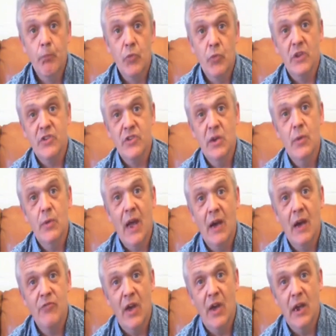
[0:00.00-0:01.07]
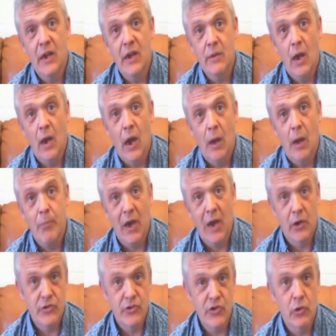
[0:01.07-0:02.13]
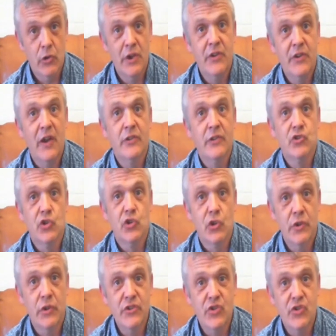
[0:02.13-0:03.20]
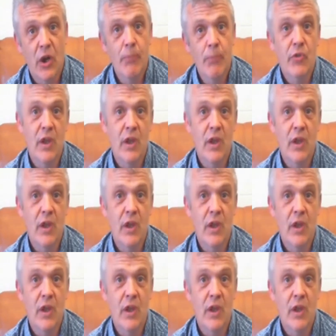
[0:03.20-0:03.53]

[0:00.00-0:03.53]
because here we have a biological intelligent creature.